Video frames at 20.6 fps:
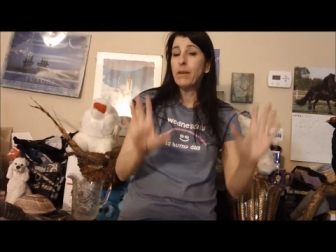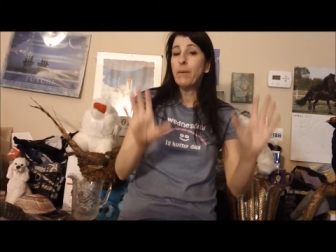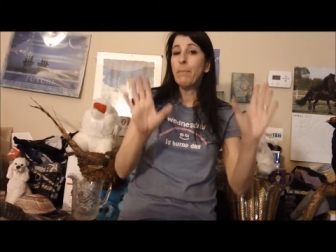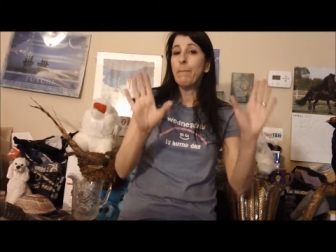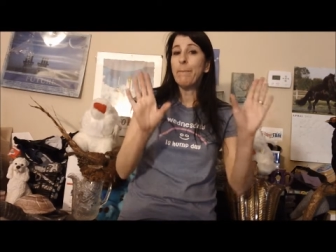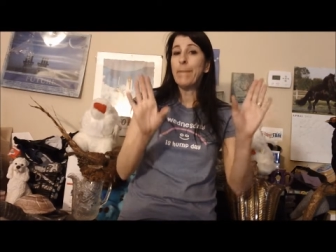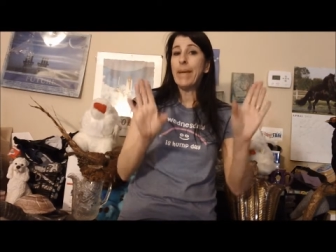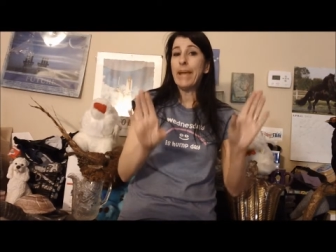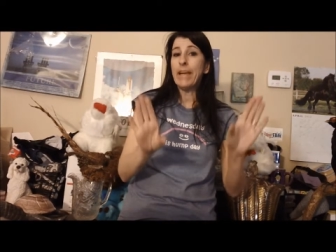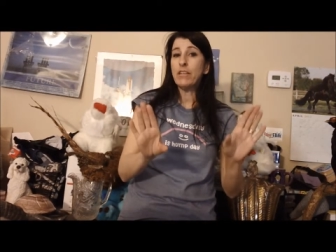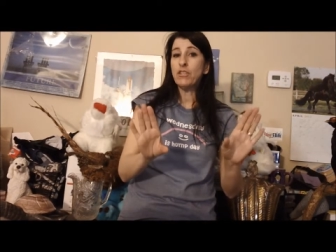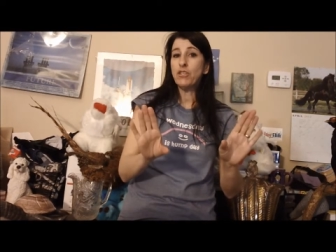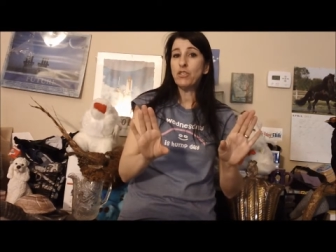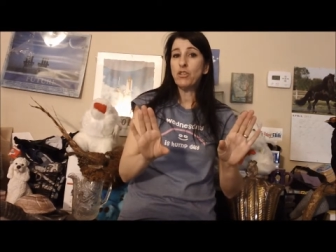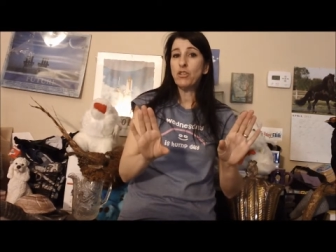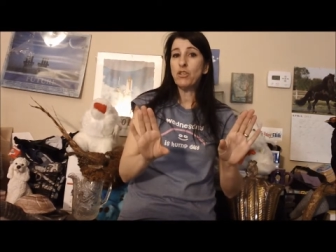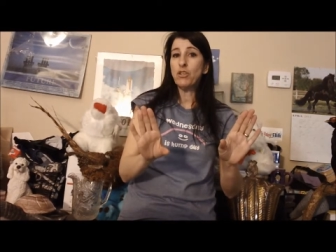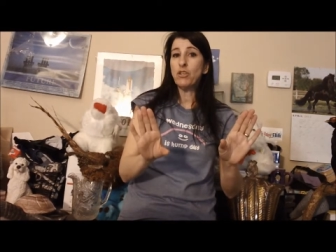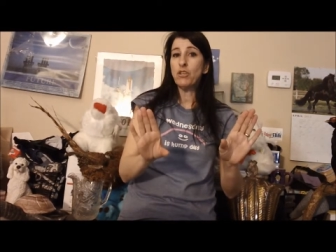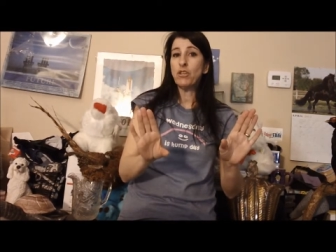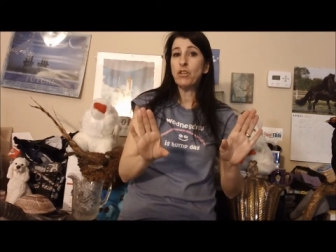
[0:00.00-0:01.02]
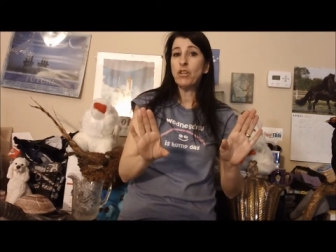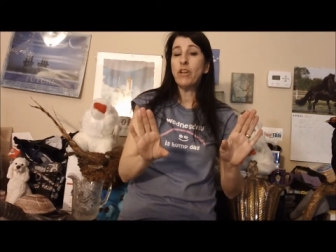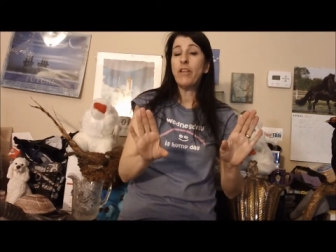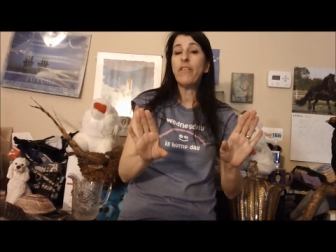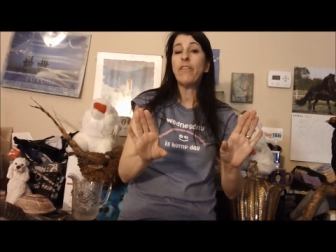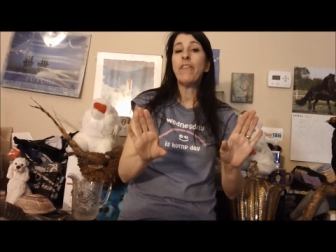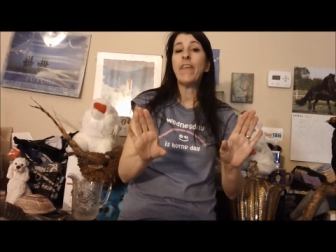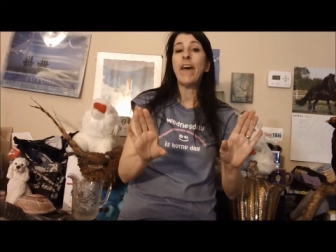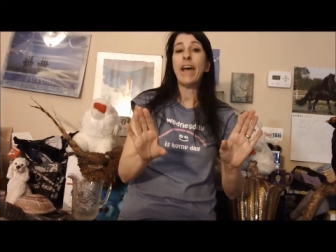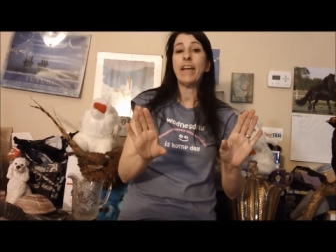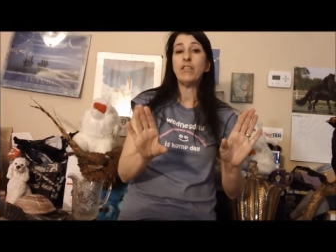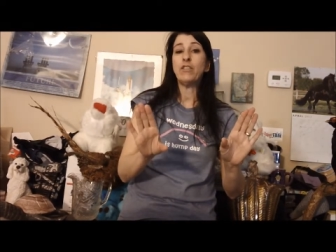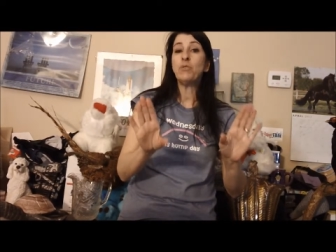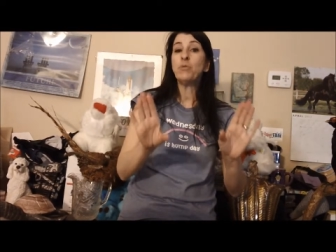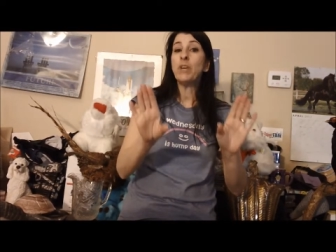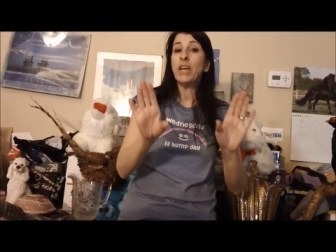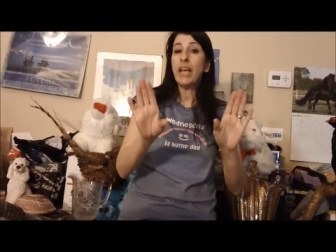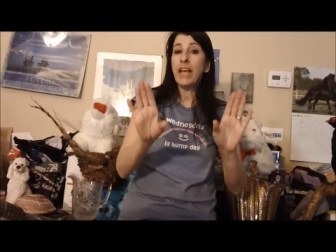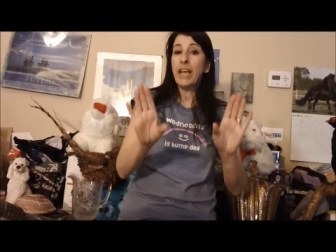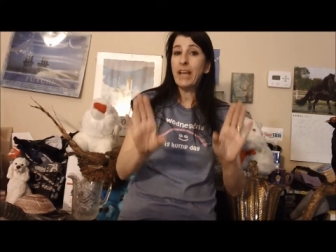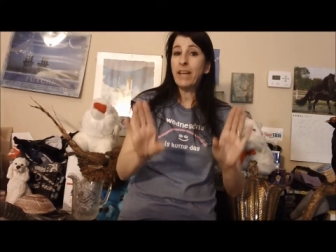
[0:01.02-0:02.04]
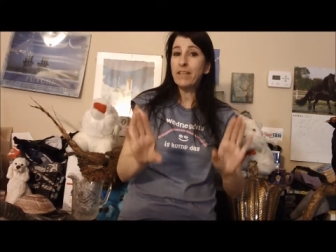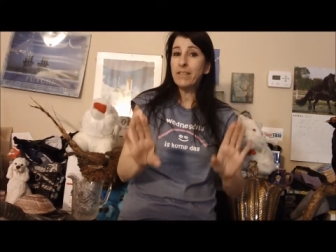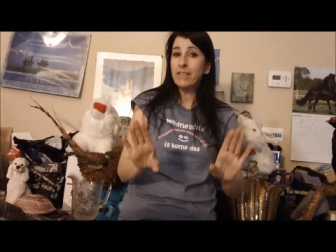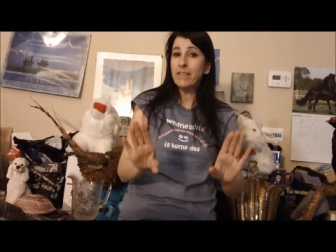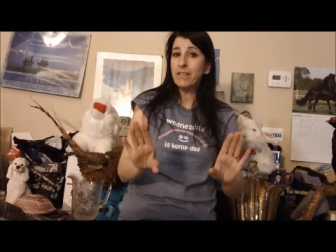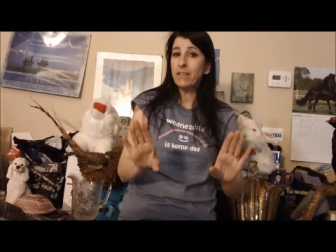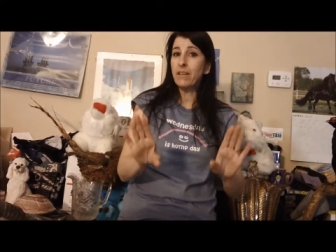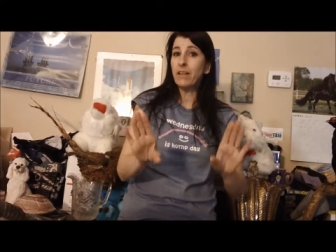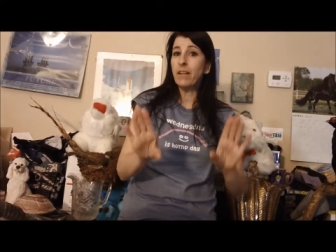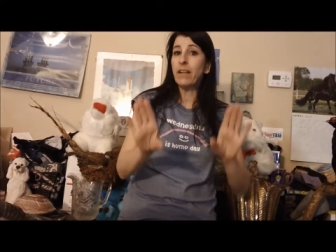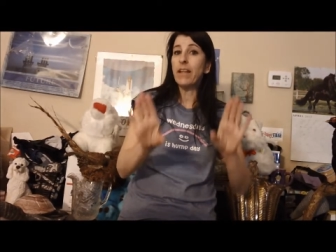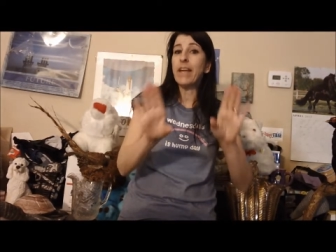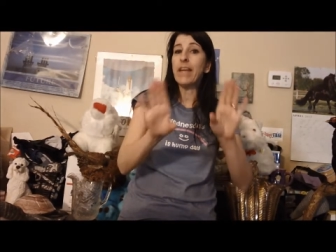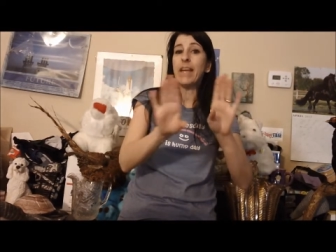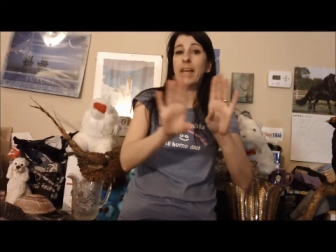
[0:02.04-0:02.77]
make sure that you cancel